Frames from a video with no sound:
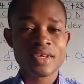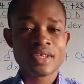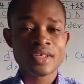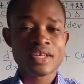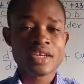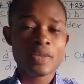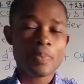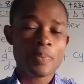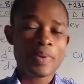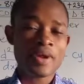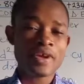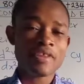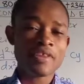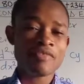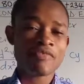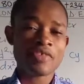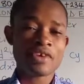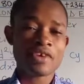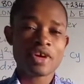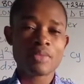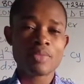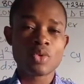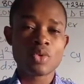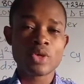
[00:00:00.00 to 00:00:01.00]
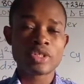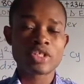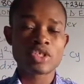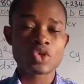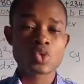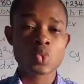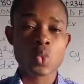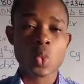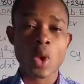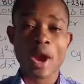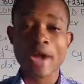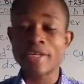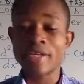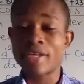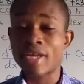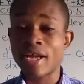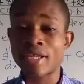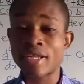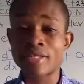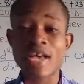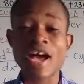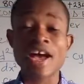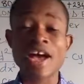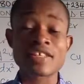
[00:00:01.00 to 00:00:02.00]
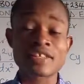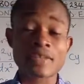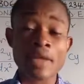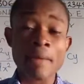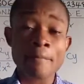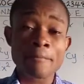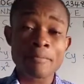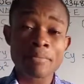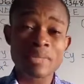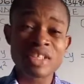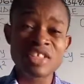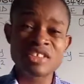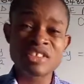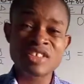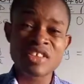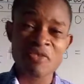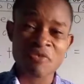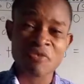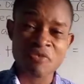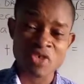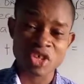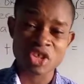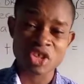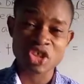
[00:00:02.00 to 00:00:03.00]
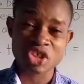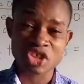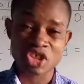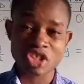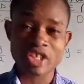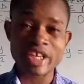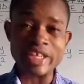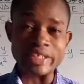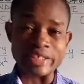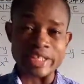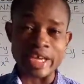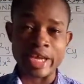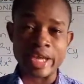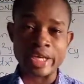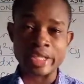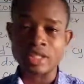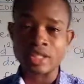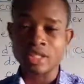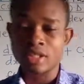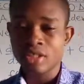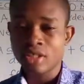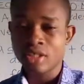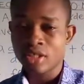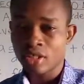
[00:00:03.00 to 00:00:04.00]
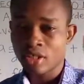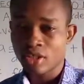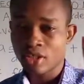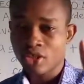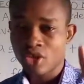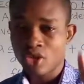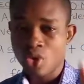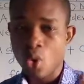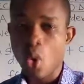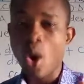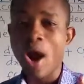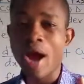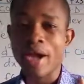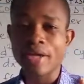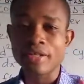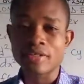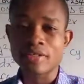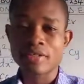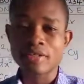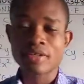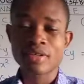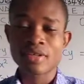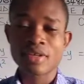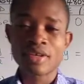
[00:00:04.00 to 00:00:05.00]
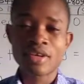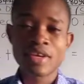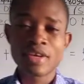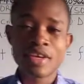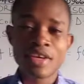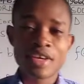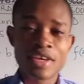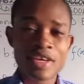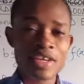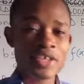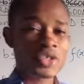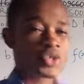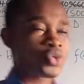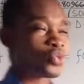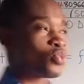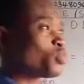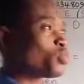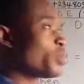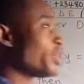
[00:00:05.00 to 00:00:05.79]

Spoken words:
The dependent variable, which is y, that has been differentiated twice is